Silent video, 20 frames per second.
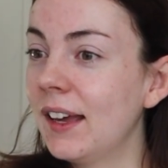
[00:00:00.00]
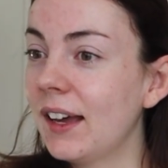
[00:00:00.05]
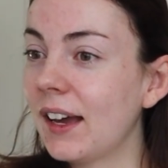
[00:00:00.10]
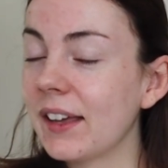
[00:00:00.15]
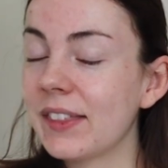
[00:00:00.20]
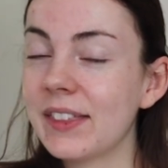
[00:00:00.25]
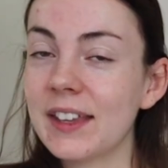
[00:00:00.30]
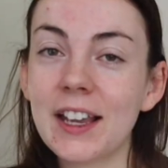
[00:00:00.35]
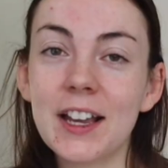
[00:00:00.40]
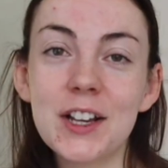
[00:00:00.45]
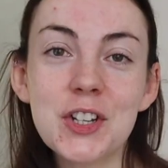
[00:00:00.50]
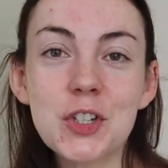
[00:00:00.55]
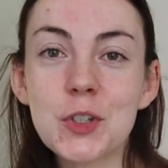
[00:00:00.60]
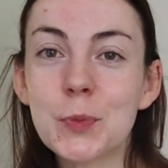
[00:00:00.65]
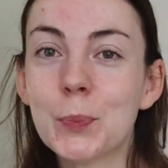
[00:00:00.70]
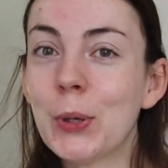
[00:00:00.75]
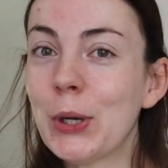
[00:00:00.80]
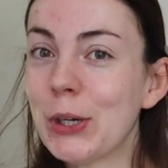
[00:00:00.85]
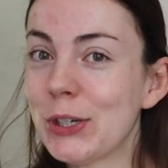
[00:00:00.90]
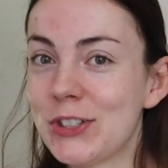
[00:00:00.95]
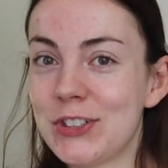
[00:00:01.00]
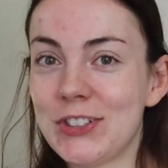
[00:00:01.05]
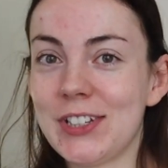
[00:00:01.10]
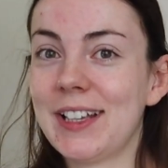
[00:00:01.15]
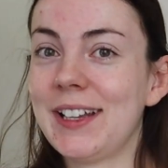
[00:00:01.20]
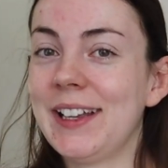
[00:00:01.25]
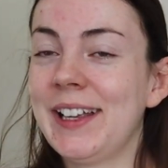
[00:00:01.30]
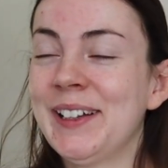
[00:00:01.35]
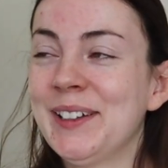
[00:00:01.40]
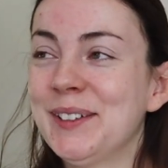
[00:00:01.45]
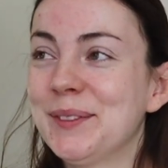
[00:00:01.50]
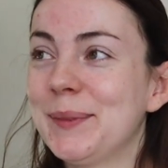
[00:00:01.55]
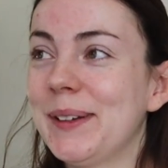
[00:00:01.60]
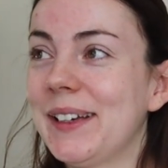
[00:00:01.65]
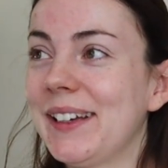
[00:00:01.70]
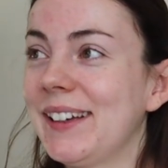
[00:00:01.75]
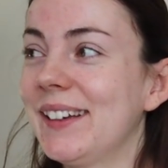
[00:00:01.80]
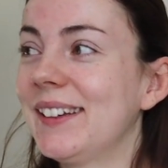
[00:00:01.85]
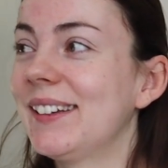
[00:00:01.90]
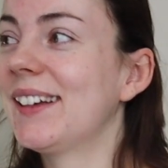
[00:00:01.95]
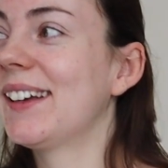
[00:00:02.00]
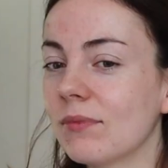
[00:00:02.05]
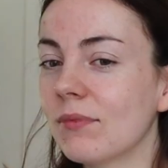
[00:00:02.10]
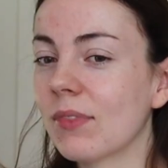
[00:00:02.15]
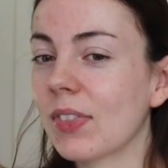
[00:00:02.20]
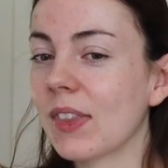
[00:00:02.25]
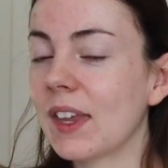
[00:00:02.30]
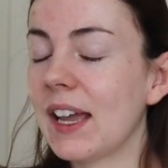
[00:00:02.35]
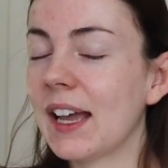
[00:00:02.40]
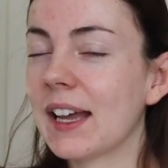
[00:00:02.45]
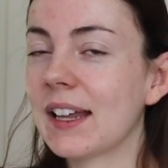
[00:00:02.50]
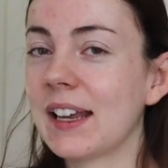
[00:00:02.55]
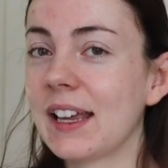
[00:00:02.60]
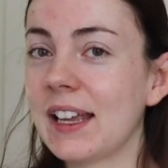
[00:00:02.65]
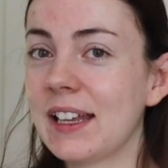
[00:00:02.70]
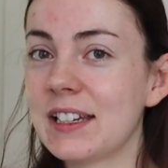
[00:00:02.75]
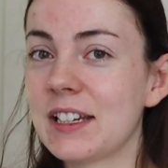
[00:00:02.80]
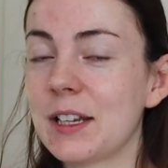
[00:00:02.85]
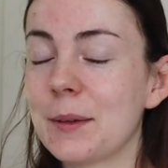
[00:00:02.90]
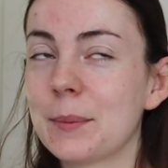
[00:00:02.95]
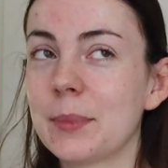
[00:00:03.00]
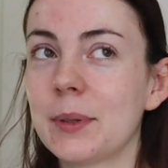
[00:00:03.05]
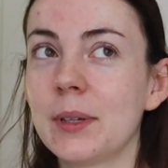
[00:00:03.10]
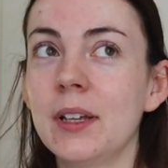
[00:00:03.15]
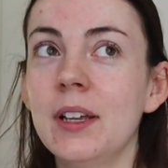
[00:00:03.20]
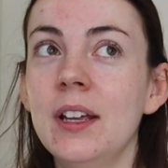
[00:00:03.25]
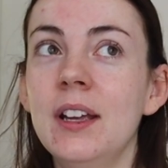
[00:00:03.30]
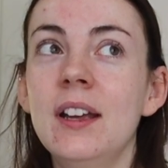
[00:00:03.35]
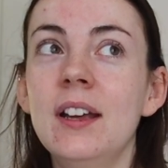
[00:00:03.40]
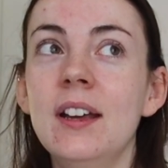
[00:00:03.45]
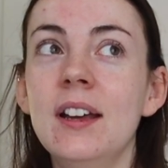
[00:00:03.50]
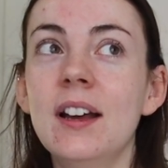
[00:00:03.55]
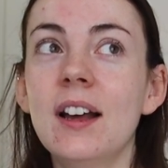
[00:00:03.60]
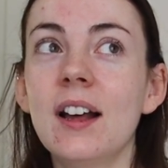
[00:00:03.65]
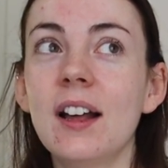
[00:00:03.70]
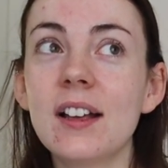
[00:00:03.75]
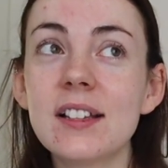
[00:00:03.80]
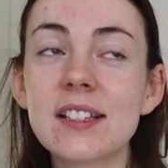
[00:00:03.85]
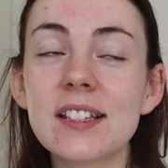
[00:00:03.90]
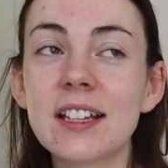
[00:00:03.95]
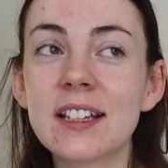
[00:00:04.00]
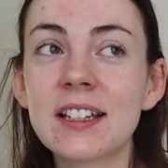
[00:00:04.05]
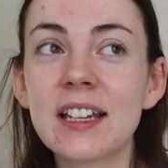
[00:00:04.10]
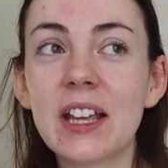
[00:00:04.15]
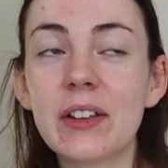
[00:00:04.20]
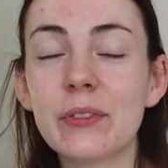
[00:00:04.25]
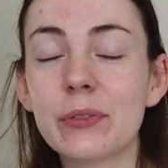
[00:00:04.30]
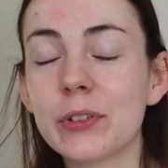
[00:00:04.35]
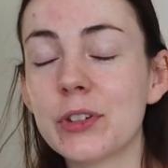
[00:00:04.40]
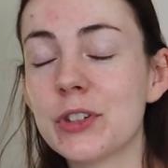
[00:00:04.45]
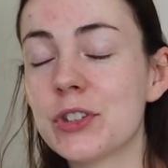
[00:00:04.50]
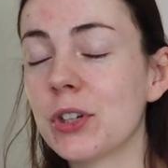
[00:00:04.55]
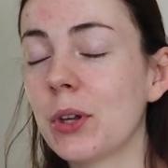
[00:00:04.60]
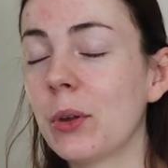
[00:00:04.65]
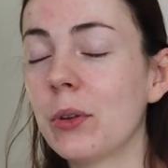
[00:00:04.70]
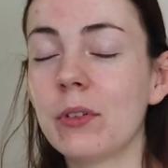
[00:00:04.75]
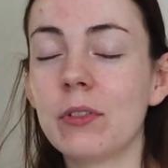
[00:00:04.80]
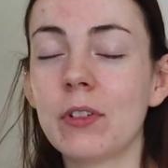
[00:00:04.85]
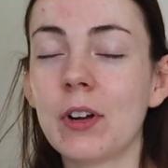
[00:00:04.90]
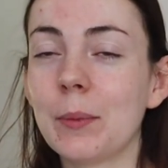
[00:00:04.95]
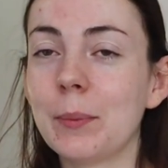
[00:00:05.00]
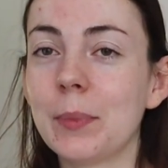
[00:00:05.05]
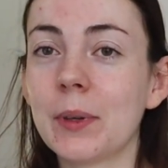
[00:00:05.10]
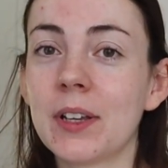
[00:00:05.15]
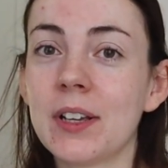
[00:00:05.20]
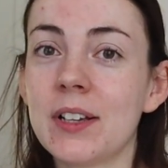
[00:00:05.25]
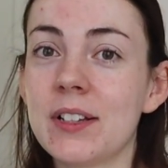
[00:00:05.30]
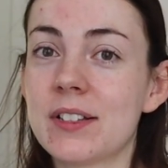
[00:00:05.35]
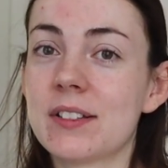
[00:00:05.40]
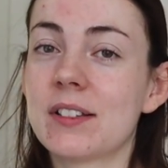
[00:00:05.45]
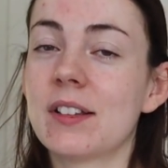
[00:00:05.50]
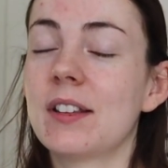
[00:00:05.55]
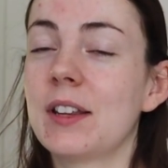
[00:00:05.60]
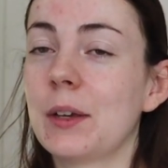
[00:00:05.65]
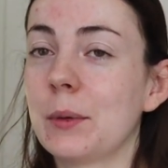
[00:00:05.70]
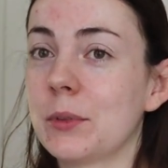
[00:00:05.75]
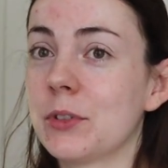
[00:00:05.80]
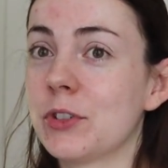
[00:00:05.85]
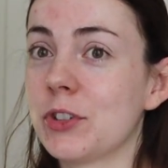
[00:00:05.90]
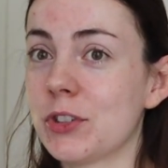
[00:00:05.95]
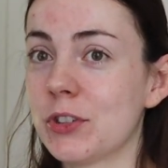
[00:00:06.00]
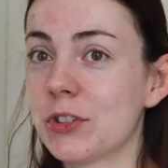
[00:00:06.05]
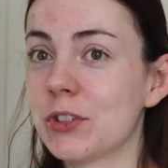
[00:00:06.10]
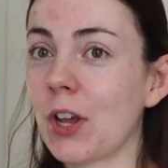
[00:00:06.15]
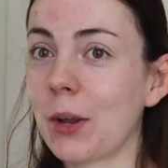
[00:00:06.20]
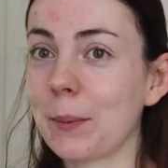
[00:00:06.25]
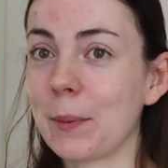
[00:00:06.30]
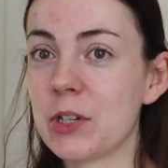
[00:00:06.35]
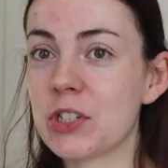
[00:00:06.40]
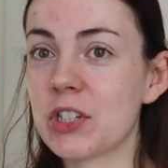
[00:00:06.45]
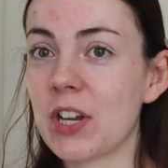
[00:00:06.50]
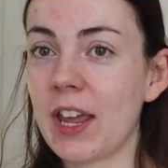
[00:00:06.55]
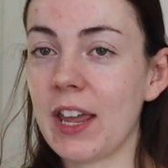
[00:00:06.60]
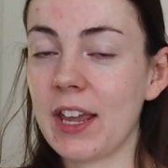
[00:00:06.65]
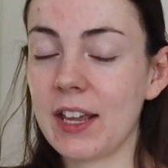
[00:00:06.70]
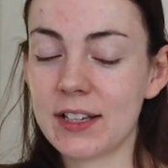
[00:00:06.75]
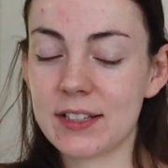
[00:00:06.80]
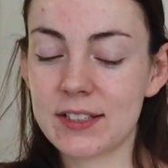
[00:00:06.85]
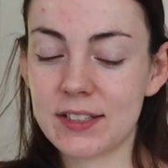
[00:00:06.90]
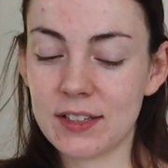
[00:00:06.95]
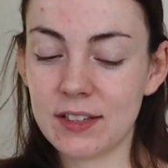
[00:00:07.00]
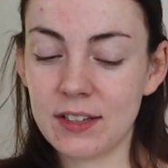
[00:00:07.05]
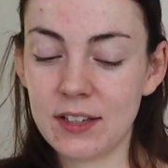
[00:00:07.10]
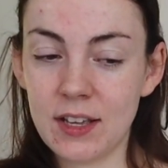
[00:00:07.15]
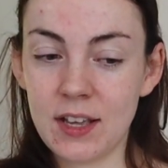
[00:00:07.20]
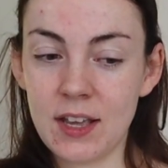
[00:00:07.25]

I think I just pushed it a little bit, and I ended up asking Nate for a shoulder rub because there was just so much aches